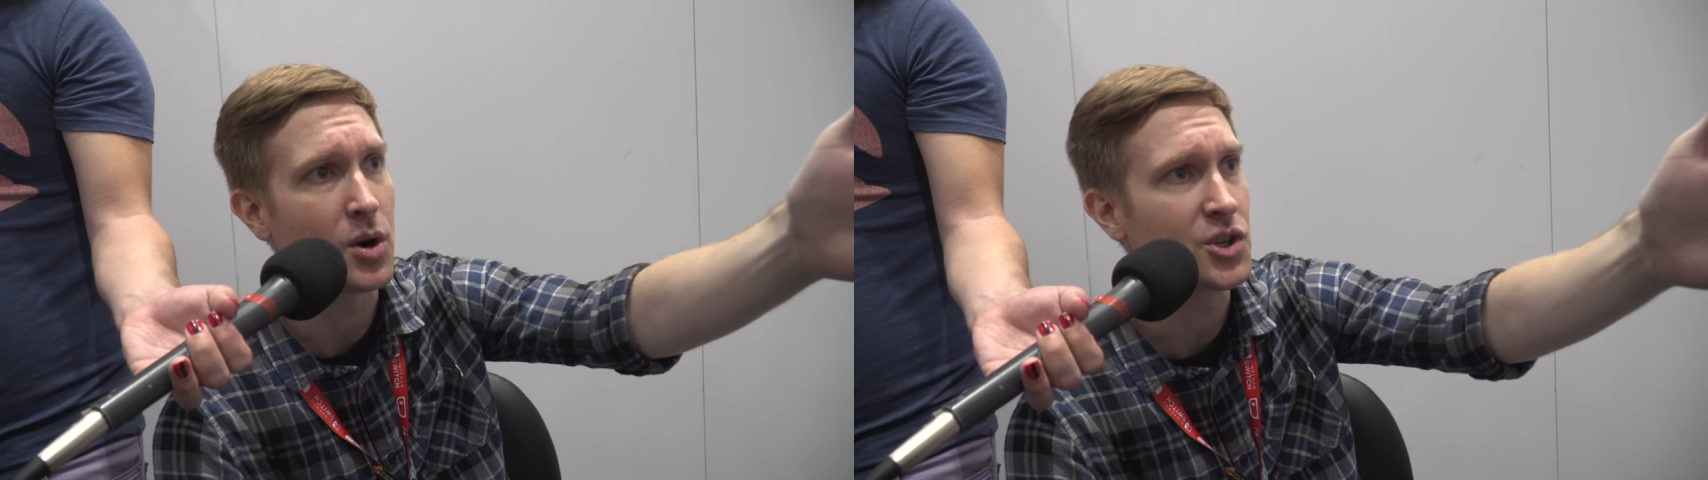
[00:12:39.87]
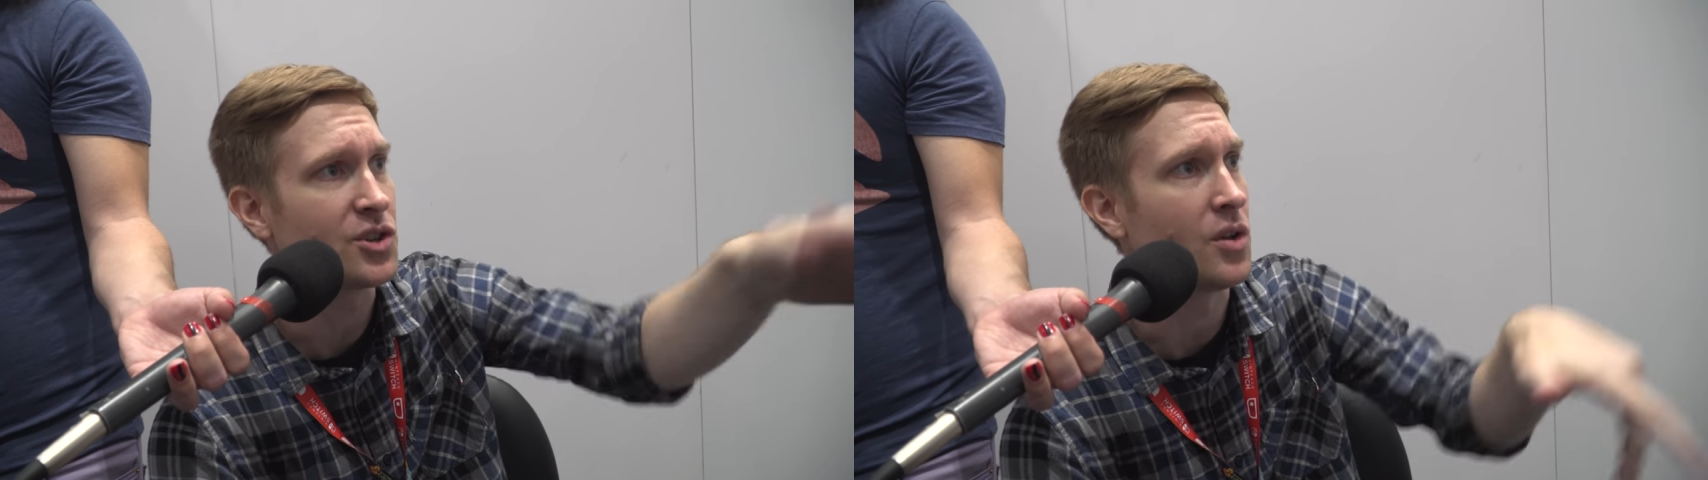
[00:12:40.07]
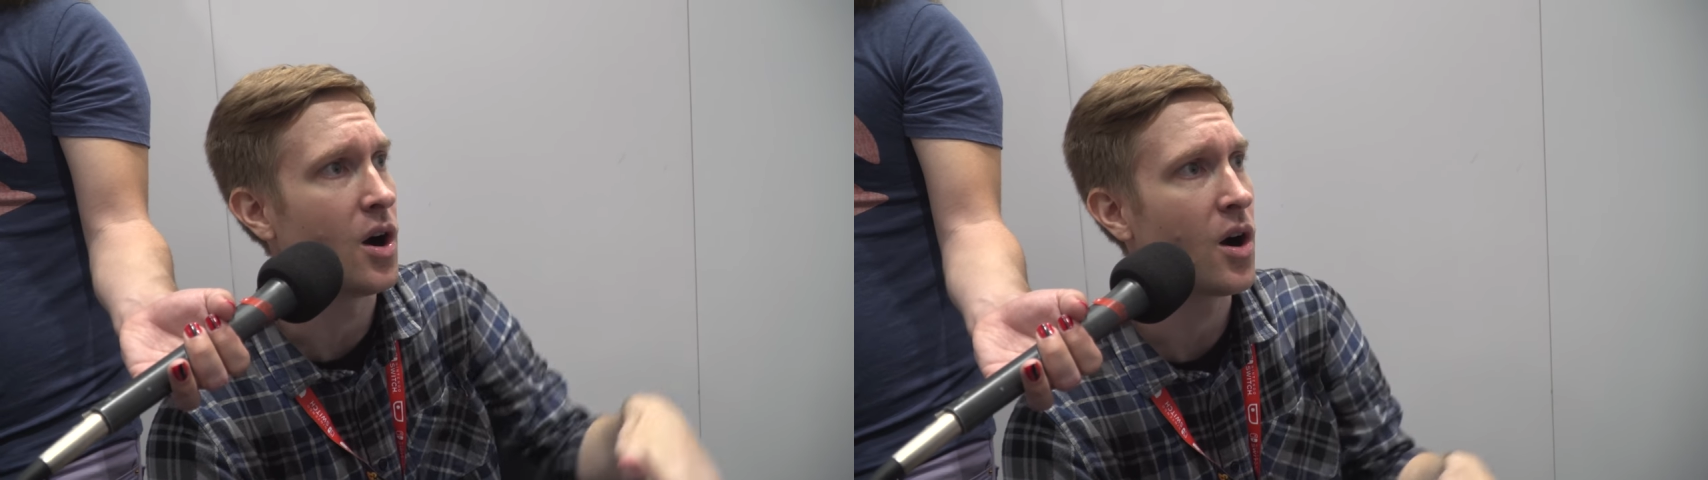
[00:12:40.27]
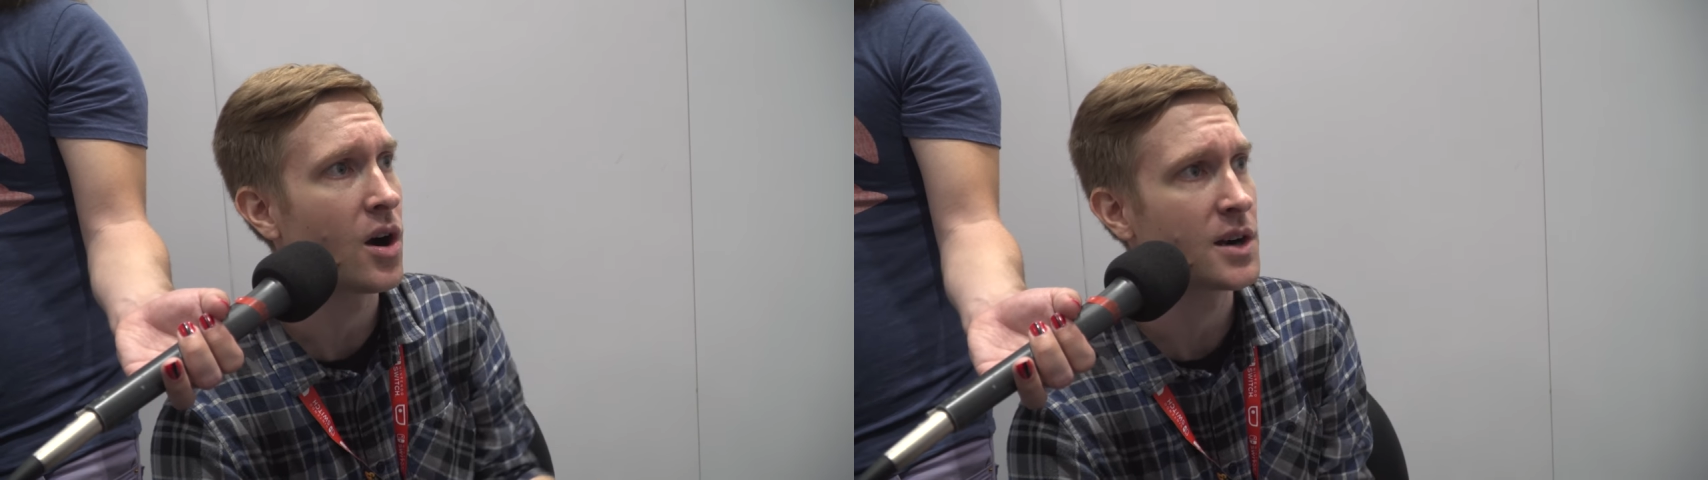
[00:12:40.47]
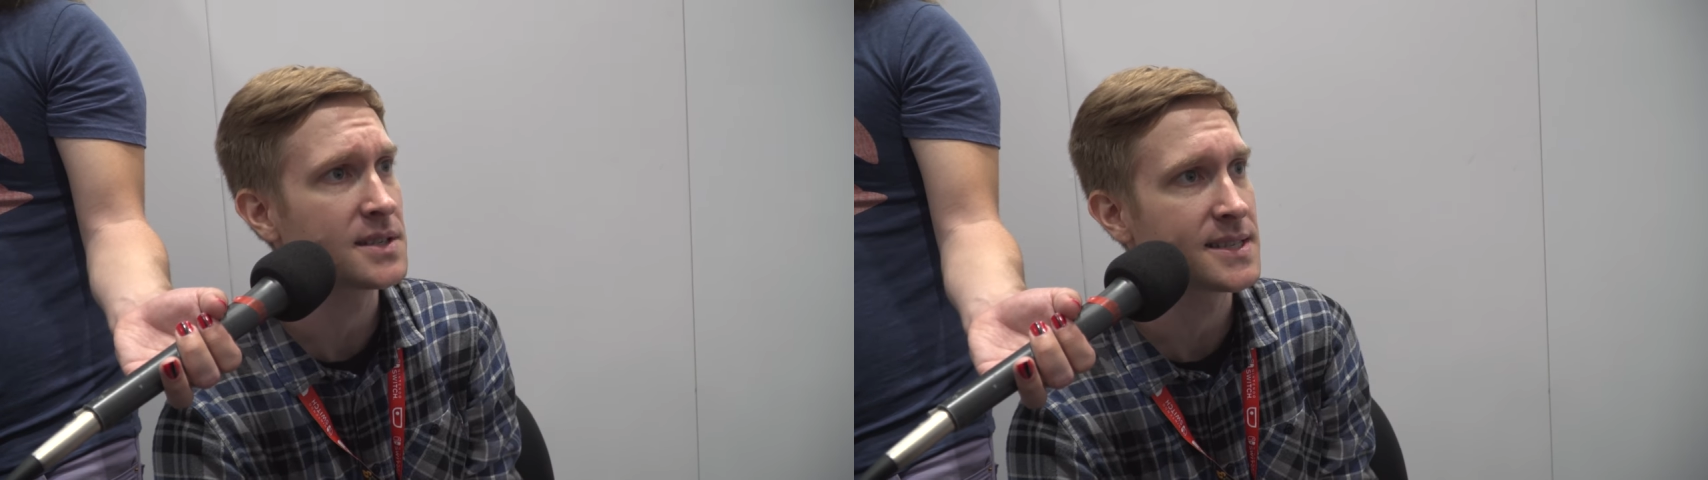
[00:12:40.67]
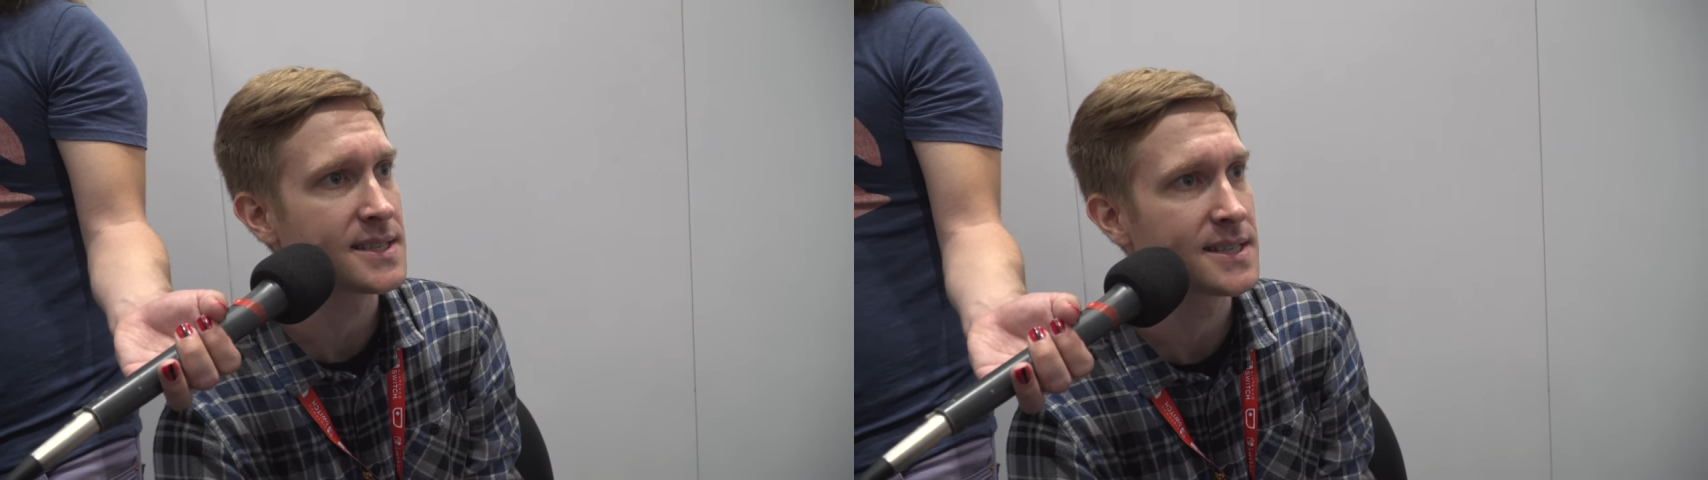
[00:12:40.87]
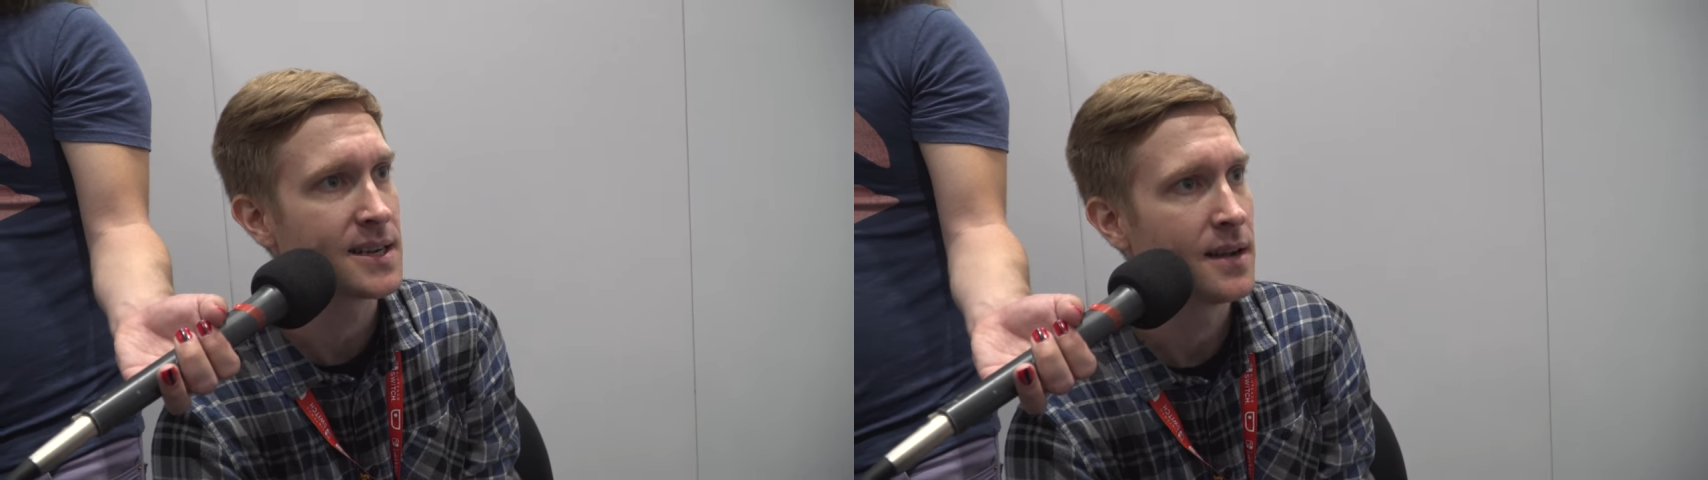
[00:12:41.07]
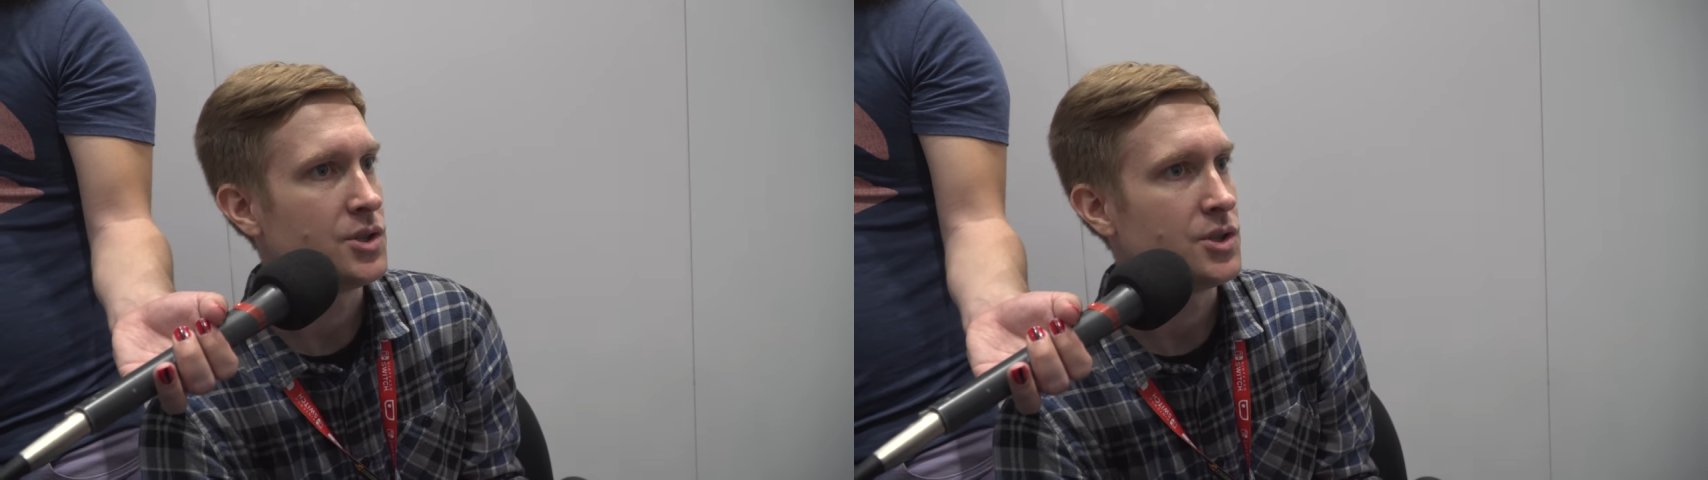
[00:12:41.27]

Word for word: martial arts,